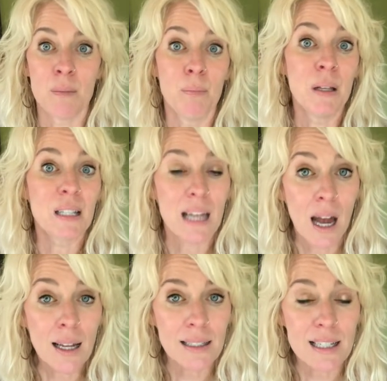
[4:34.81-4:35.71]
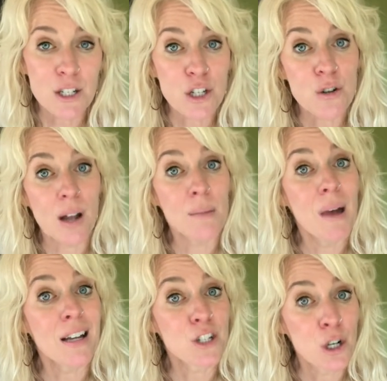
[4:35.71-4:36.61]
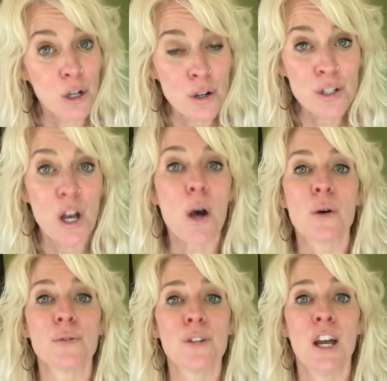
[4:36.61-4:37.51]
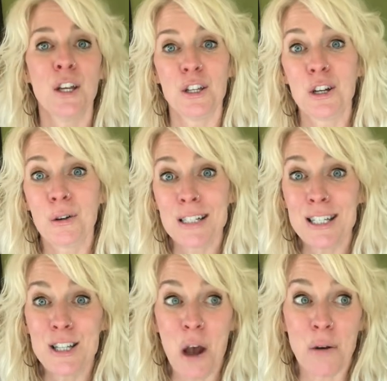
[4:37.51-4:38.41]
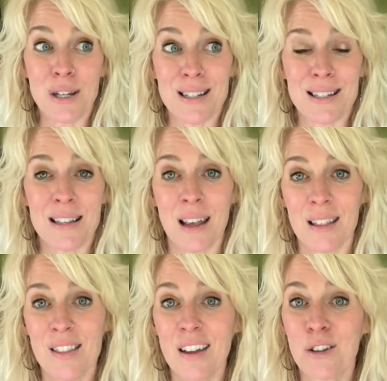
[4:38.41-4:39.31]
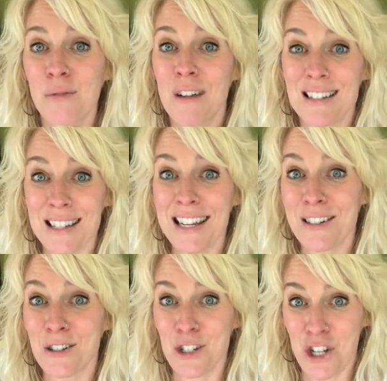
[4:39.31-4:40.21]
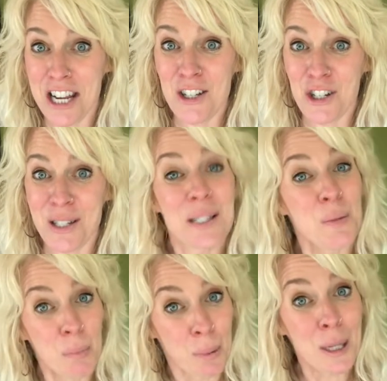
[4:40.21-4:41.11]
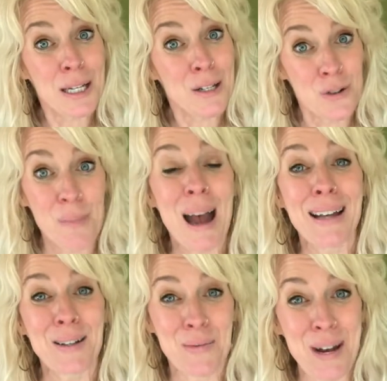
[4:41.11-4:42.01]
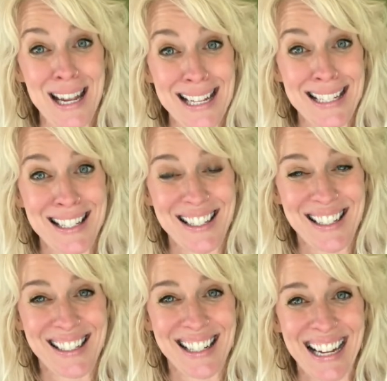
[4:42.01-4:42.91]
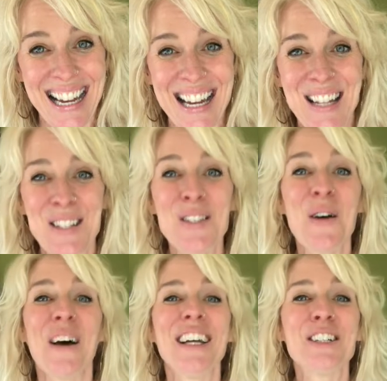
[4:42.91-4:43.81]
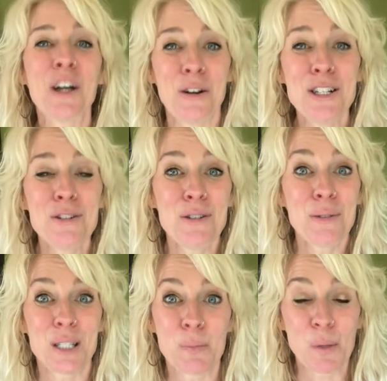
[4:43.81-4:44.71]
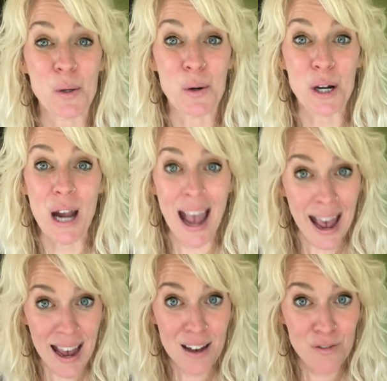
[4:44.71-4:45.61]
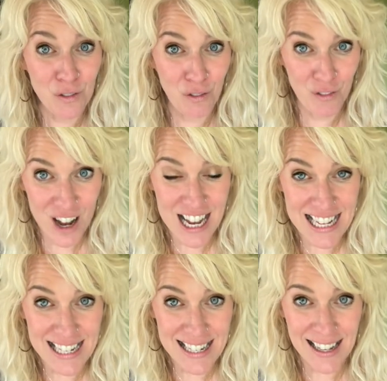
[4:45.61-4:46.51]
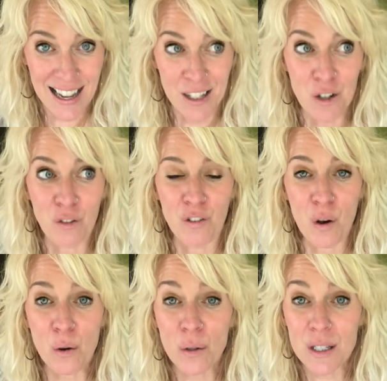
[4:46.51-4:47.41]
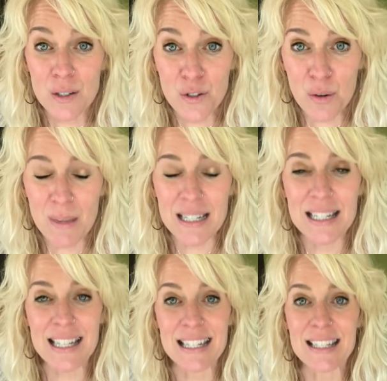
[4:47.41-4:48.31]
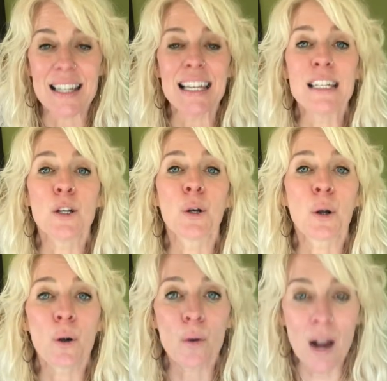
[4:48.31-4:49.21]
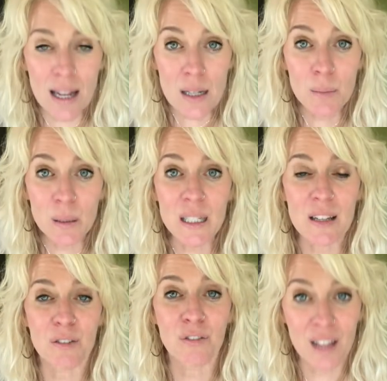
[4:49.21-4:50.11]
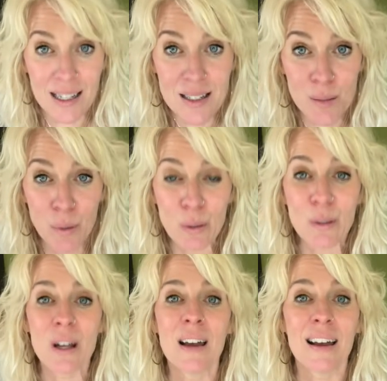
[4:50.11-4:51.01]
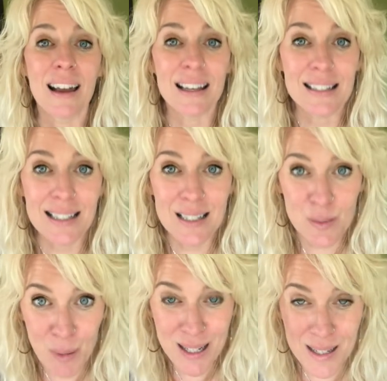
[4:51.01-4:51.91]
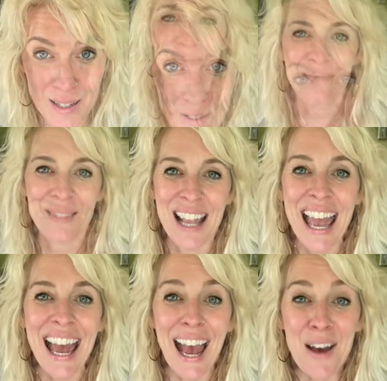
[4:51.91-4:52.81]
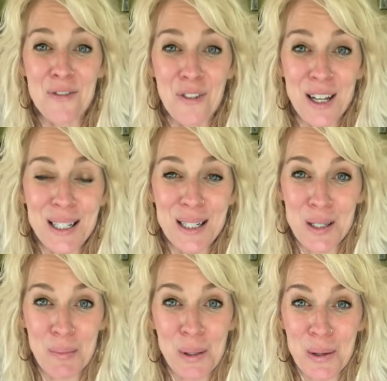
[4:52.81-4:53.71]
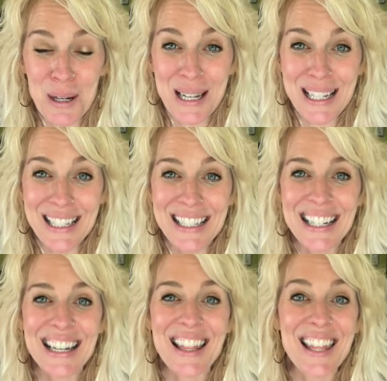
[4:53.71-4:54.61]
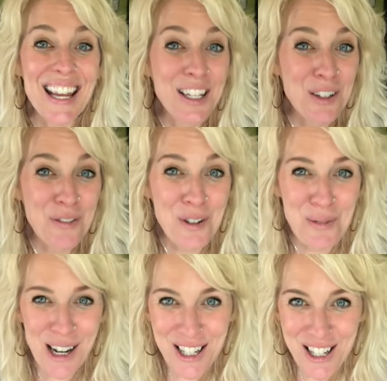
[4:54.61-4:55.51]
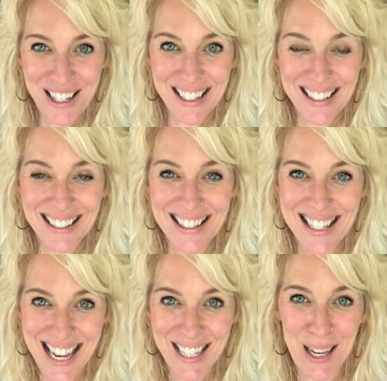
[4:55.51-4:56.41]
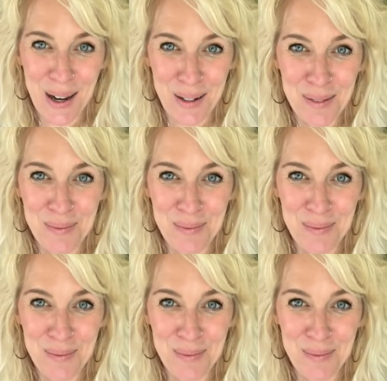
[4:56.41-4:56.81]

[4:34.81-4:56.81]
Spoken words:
Billie Eilish and try to match her tone, you're going to notice that your resonator changes in pretty dramatic ways. So I encourage you to explore, have fun. Your vocal instrument is incredibly flexible and expressive. Have fun exploring. Thank you for watching and take care.